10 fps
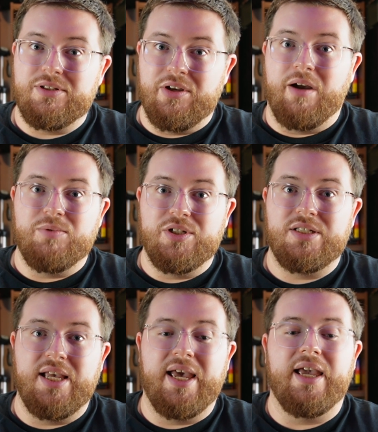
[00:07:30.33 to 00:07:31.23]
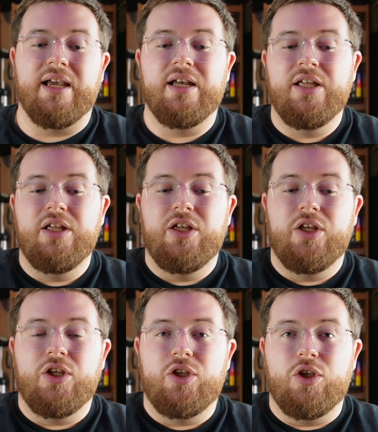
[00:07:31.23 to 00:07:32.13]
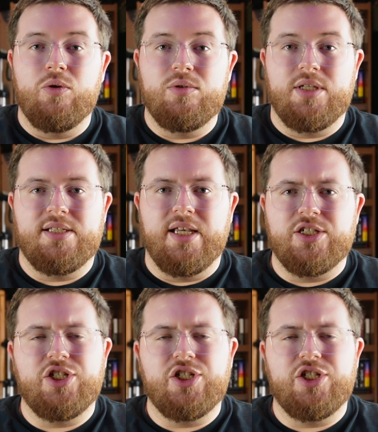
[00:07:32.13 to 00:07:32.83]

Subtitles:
So I'm just saying, use these things.